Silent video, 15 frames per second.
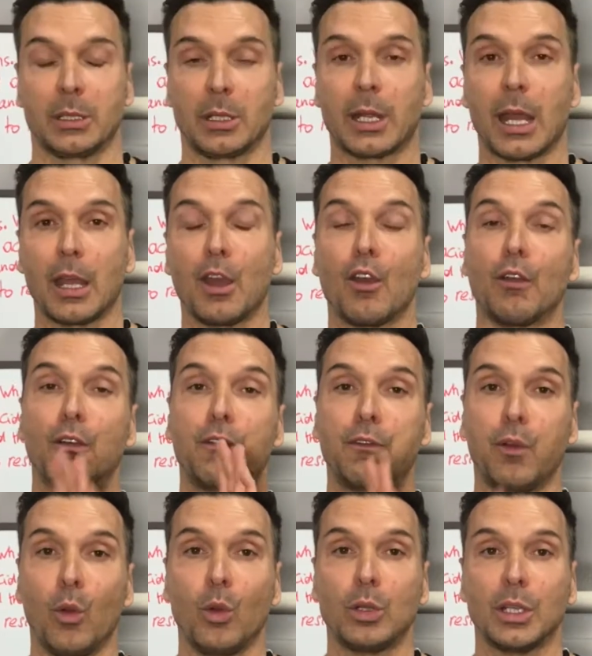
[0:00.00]
okay?
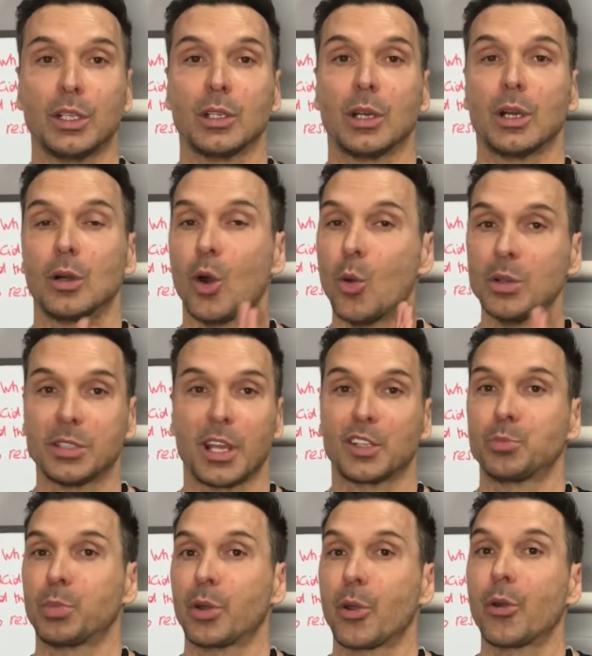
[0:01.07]
Food always has
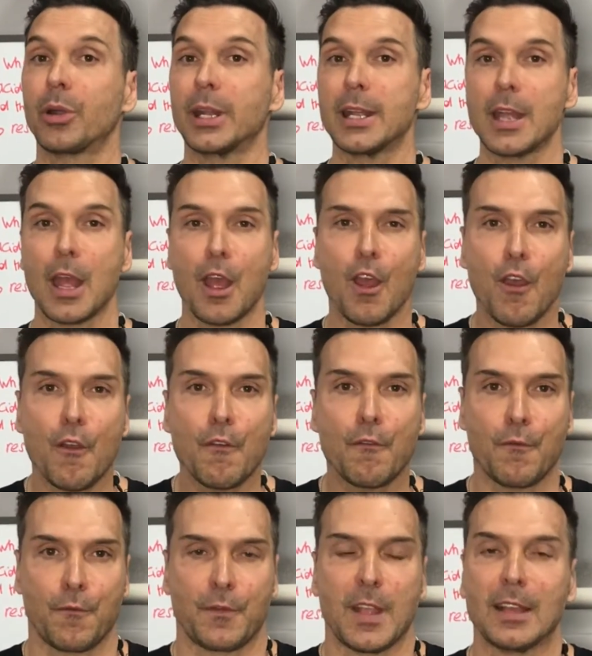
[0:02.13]
priority.
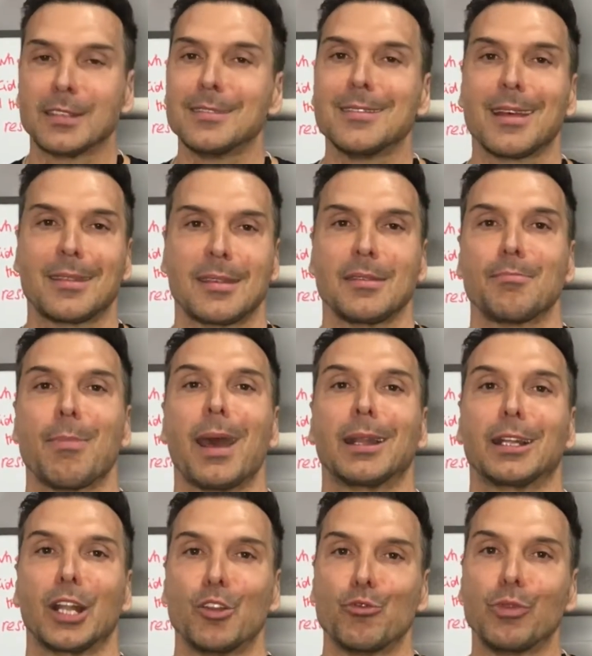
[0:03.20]
There's nothing better
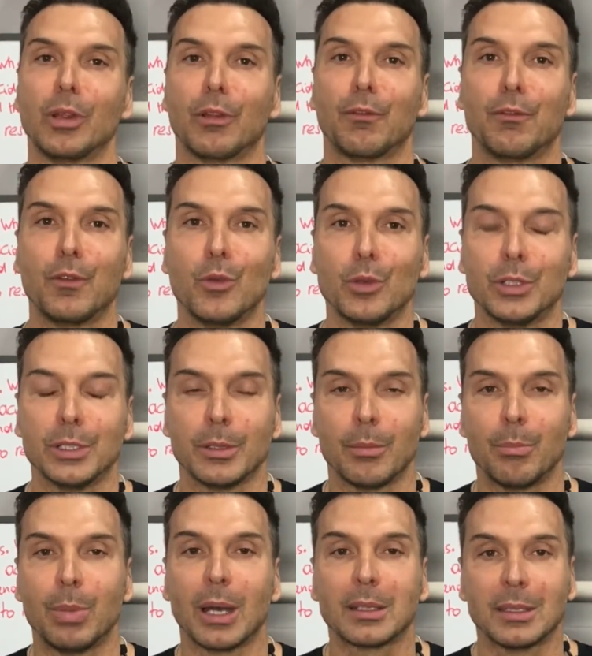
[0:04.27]
than real food,
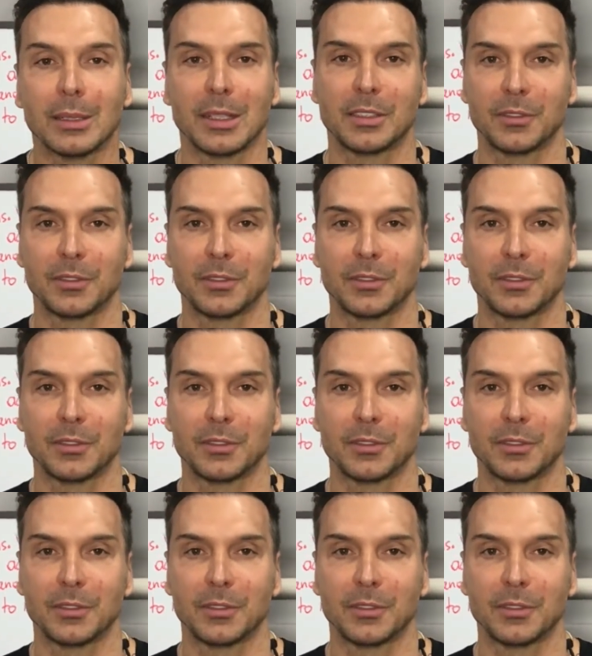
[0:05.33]
but let's